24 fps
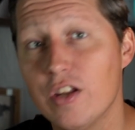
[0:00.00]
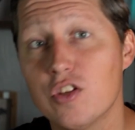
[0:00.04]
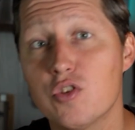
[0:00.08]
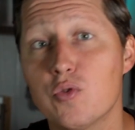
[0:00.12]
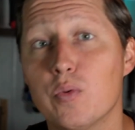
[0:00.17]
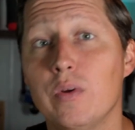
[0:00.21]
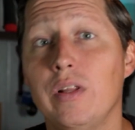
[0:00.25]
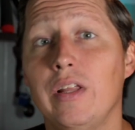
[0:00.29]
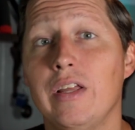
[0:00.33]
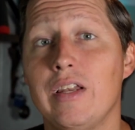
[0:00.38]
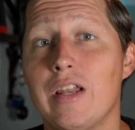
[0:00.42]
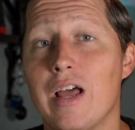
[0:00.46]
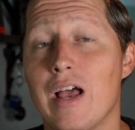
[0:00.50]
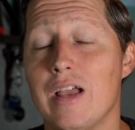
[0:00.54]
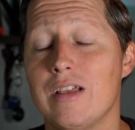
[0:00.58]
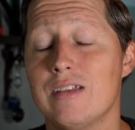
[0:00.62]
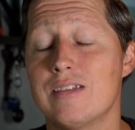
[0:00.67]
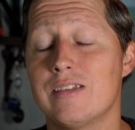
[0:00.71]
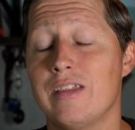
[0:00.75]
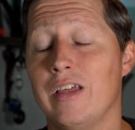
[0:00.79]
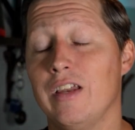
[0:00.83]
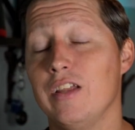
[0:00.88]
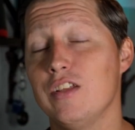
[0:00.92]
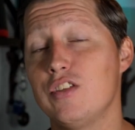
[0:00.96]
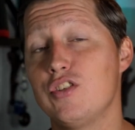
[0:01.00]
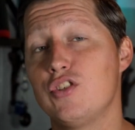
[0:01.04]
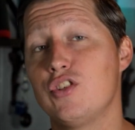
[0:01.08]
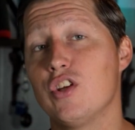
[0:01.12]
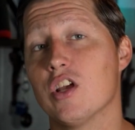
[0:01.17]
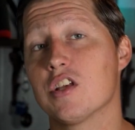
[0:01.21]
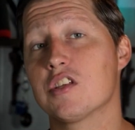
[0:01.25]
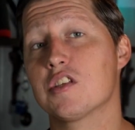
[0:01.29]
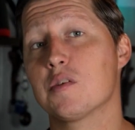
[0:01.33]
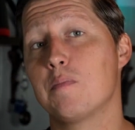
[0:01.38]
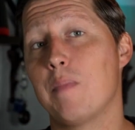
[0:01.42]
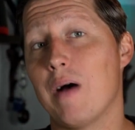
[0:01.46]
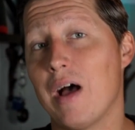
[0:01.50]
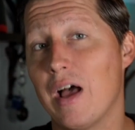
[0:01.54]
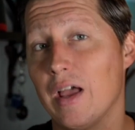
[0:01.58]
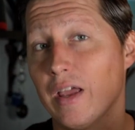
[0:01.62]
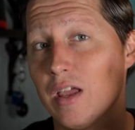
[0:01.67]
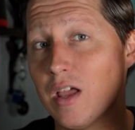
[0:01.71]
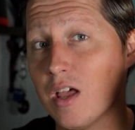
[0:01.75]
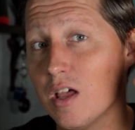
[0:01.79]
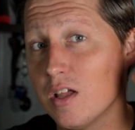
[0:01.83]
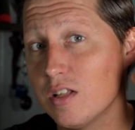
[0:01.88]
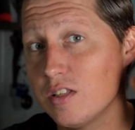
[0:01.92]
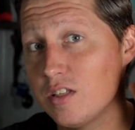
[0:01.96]
it's really nice that it's just by
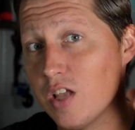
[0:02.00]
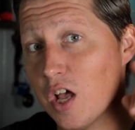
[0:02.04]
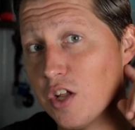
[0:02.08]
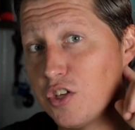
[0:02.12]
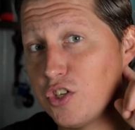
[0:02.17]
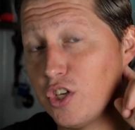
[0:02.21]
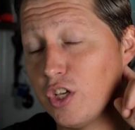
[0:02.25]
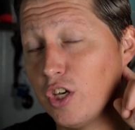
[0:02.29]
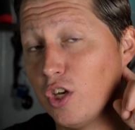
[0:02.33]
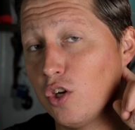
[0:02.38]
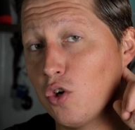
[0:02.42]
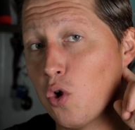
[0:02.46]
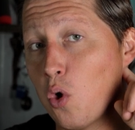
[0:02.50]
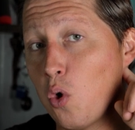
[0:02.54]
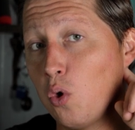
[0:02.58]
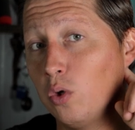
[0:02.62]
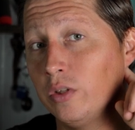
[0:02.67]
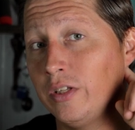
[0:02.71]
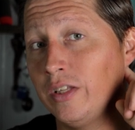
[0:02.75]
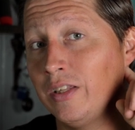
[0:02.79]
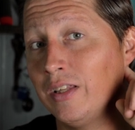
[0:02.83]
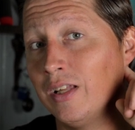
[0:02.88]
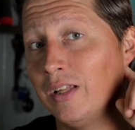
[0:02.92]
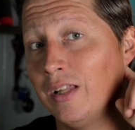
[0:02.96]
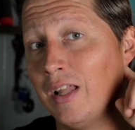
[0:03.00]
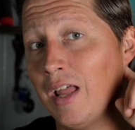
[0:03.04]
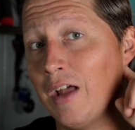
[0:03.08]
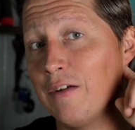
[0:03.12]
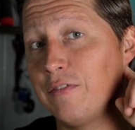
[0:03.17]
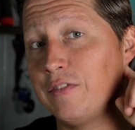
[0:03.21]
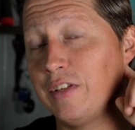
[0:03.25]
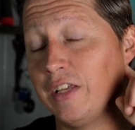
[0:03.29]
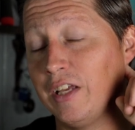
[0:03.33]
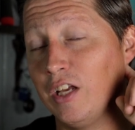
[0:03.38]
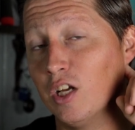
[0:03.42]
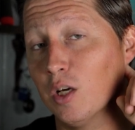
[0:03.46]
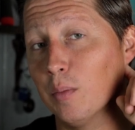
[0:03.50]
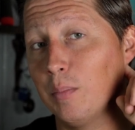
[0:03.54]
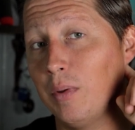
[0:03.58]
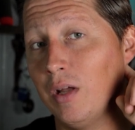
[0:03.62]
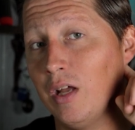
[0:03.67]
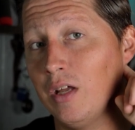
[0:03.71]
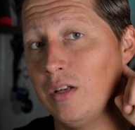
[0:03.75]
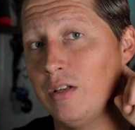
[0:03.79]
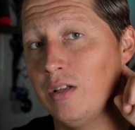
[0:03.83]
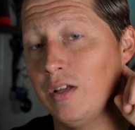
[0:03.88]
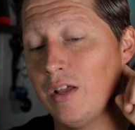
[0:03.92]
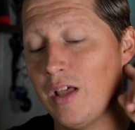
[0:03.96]
touching and holding the left
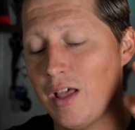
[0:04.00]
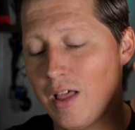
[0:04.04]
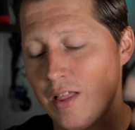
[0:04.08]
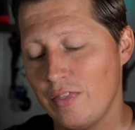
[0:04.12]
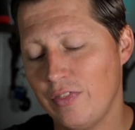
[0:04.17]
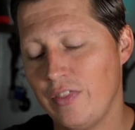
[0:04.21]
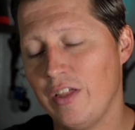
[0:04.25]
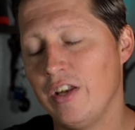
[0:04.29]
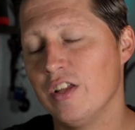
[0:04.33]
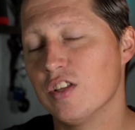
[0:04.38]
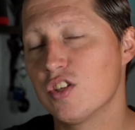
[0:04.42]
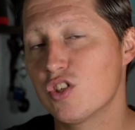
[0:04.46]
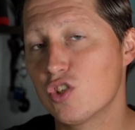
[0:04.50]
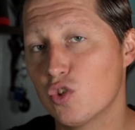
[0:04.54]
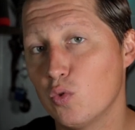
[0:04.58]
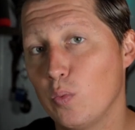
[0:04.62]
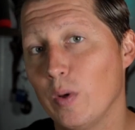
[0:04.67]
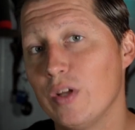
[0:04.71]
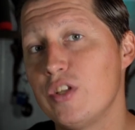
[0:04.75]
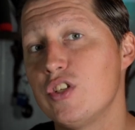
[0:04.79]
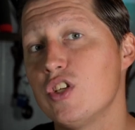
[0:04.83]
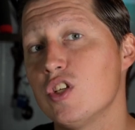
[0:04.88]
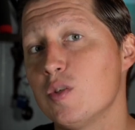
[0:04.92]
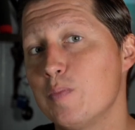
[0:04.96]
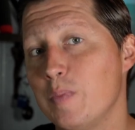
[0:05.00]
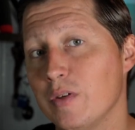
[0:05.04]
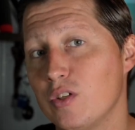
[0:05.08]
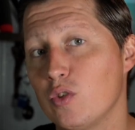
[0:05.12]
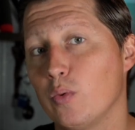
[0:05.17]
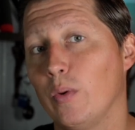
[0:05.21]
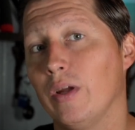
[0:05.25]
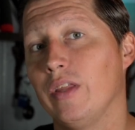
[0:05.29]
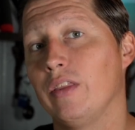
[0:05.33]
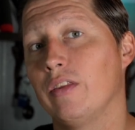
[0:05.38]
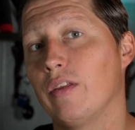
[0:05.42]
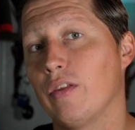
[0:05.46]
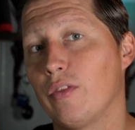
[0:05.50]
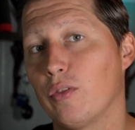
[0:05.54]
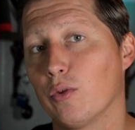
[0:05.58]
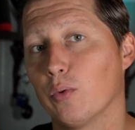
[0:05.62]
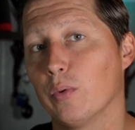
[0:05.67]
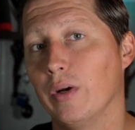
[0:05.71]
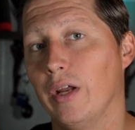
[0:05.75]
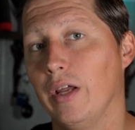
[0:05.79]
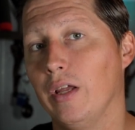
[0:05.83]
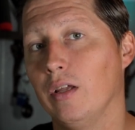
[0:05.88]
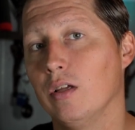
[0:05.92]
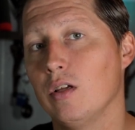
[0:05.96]
earbud that it switches between the
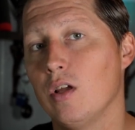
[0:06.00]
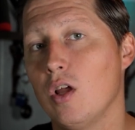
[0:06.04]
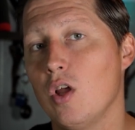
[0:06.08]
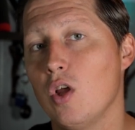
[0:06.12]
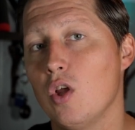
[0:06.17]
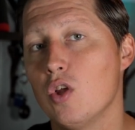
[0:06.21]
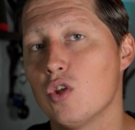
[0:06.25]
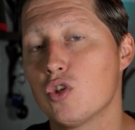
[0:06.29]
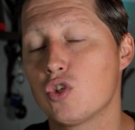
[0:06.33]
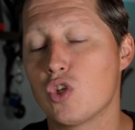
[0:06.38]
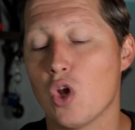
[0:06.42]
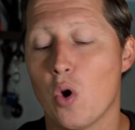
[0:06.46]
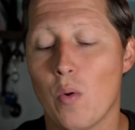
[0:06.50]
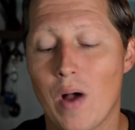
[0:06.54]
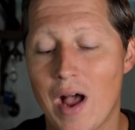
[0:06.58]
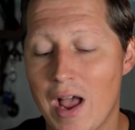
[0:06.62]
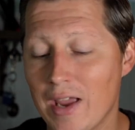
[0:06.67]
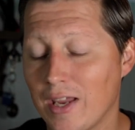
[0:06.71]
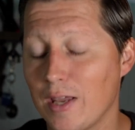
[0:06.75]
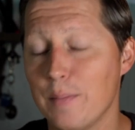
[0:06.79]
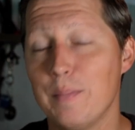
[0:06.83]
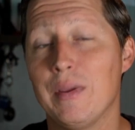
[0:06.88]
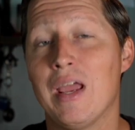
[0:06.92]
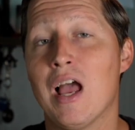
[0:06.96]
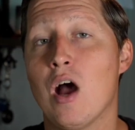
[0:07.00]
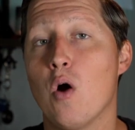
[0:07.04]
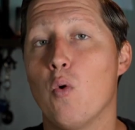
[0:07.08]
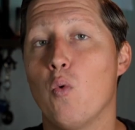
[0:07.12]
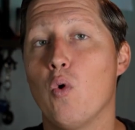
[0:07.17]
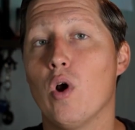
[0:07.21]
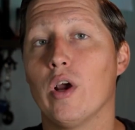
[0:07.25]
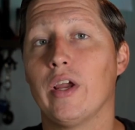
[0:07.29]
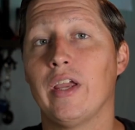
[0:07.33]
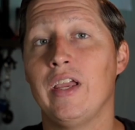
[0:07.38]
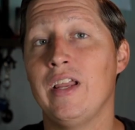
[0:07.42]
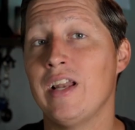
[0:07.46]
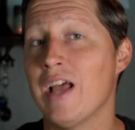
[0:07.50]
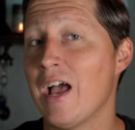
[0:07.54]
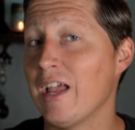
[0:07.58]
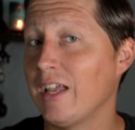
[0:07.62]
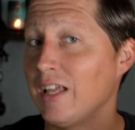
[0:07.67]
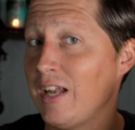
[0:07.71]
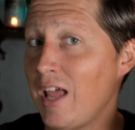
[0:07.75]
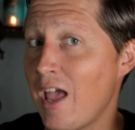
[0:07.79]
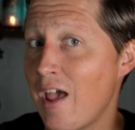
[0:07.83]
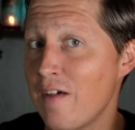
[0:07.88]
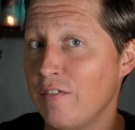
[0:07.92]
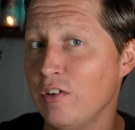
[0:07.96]
three. So I can be out working, I
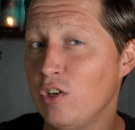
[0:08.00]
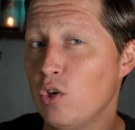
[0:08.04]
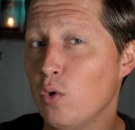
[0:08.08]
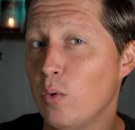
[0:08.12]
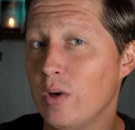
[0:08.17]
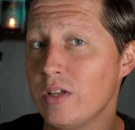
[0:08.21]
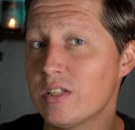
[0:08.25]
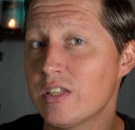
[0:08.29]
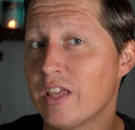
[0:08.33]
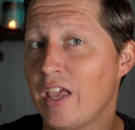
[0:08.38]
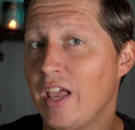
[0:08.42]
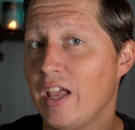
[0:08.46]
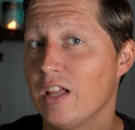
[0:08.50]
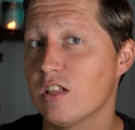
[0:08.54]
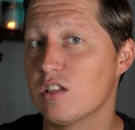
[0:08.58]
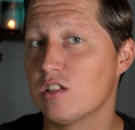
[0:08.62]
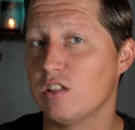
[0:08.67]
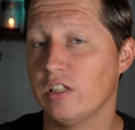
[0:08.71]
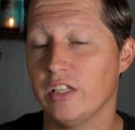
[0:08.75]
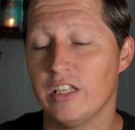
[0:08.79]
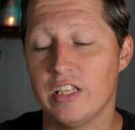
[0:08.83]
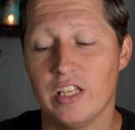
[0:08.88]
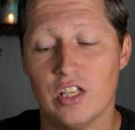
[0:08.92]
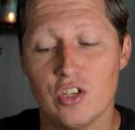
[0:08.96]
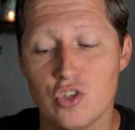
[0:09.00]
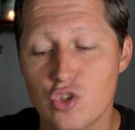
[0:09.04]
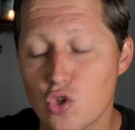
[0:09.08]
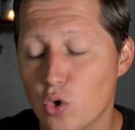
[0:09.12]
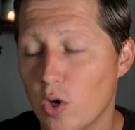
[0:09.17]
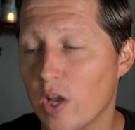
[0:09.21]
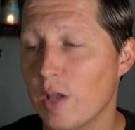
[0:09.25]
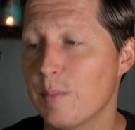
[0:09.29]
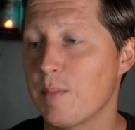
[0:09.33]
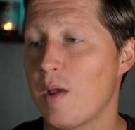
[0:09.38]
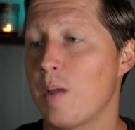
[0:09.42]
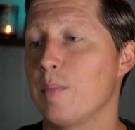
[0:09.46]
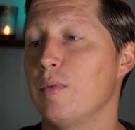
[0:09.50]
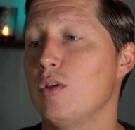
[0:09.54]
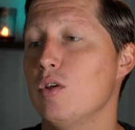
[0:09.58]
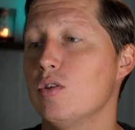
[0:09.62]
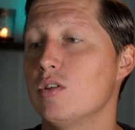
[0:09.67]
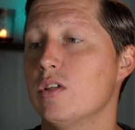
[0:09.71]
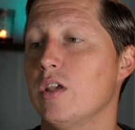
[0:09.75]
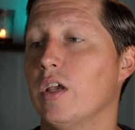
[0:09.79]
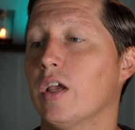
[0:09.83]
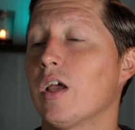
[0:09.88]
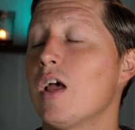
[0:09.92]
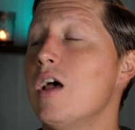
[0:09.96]
can have it noise canceling, enjoying my
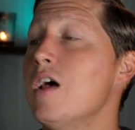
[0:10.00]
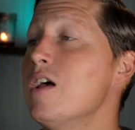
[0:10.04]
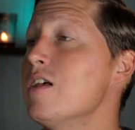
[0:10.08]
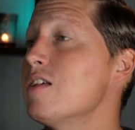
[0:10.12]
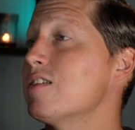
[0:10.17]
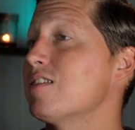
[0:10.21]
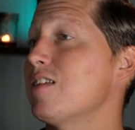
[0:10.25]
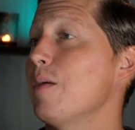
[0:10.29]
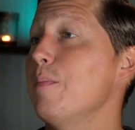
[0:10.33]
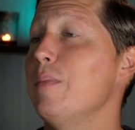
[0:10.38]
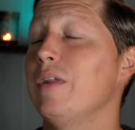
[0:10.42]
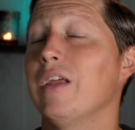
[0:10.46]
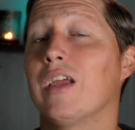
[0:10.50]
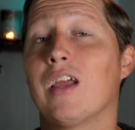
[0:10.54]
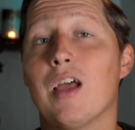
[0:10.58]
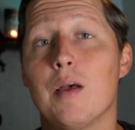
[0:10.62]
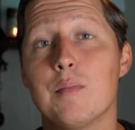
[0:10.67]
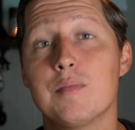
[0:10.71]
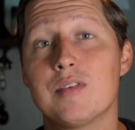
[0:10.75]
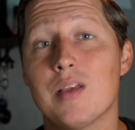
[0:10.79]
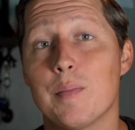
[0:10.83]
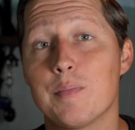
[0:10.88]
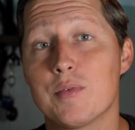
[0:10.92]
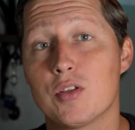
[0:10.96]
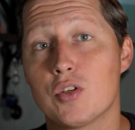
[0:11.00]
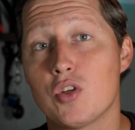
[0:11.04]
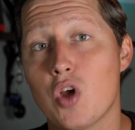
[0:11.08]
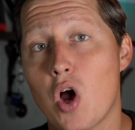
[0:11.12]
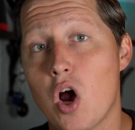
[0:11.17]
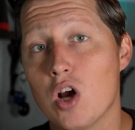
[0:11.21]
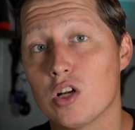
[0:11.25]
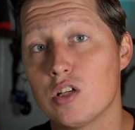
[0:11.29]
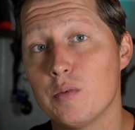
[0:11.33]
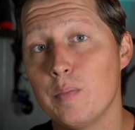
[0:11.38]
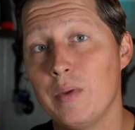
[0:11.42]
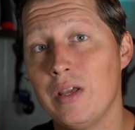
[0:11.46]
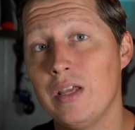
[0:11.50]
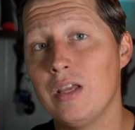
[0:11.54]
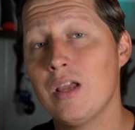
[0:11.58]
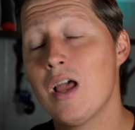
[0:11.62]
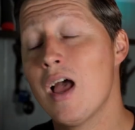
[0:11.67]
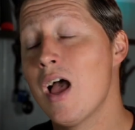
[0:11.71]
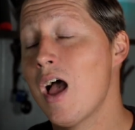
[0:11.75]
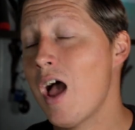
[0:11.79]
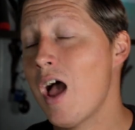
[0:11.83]
music. Somebody comes up to talk to me,